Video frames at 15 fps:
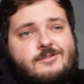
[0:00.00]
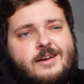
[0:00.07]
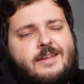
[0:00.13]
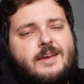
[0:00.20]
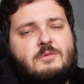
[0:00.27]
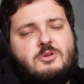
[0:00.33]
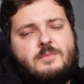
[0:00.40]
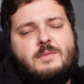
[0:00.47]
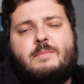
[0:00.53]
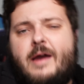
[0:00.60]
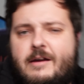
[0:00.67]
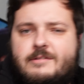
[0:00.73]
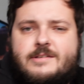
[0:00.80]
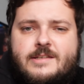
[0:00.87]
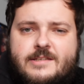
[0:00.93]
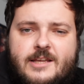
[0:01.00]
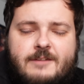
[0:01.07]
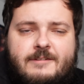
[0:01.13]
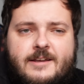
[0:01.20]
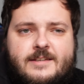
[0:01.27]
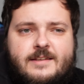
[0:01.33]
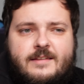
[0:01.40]
I think it would have been better as a
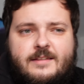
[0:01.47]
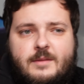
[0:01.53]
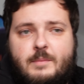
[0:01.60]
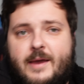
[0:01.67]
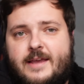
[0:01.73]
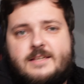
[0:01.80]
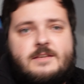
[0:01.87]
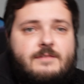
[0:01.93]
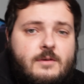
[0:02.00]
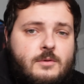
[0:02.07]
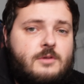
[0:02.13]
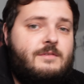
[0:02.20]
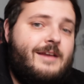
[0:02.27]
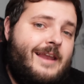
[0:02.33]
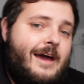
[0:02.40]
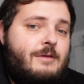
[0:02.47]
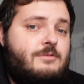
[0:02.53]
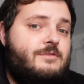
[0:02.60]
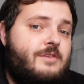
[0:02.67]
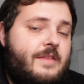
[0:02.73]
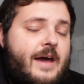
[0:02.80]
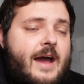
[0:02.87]
series. I think the pace of it would have allowed
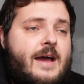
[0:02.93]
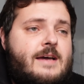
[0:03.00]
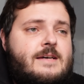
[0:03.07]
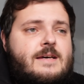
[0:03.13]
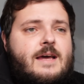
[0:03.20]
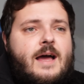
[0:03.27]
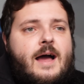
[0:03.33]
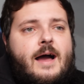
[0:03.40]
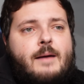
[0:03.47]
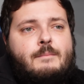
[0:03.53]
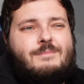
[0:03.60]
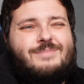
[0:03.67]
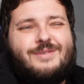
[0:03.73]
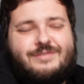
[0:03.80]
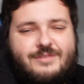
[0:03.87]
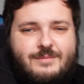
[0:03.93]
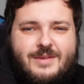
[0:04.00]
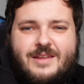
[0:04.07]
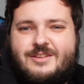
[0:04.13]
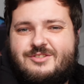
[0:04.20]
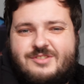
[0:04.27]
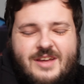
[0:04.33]
for that. But for
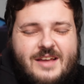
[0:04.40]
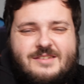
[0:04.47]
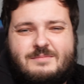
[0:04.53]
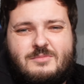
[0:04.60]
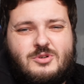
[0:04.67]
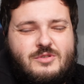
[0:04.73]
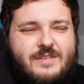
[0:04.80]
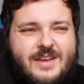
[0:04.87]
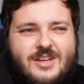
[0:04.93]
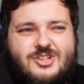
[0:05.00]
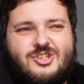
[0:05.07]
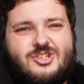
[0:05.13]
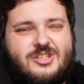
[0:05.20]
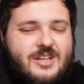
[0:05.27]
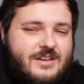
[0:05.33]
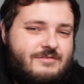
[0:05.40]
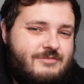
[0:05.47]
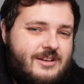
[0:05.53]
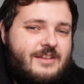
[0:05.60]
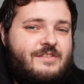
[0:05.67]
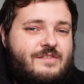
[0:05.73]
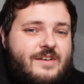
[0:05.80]
me, just as a movie, it just didn't
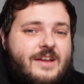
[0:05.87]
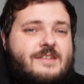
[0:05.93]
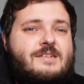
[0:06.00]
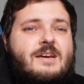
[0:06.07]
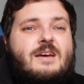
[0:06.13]
really fit.